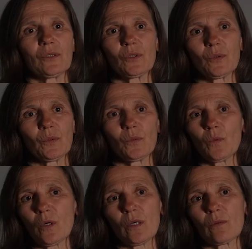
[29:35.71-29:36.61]
to
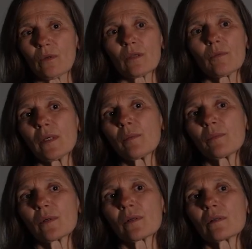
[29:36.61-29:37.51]
work with
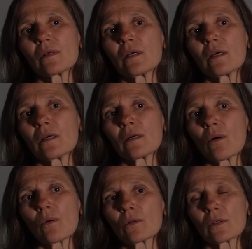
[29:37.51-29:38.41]
people
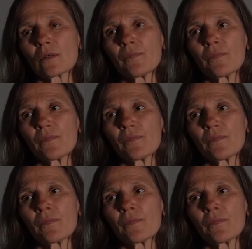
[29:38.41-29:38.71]
older.